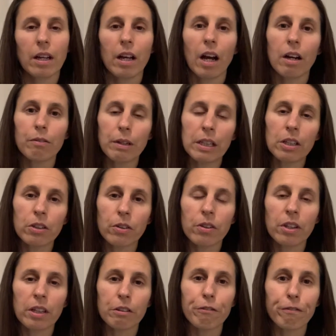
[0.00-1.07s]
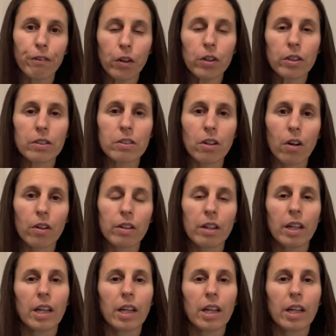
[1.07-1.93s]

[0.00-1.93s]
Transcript: a really good thing to focus on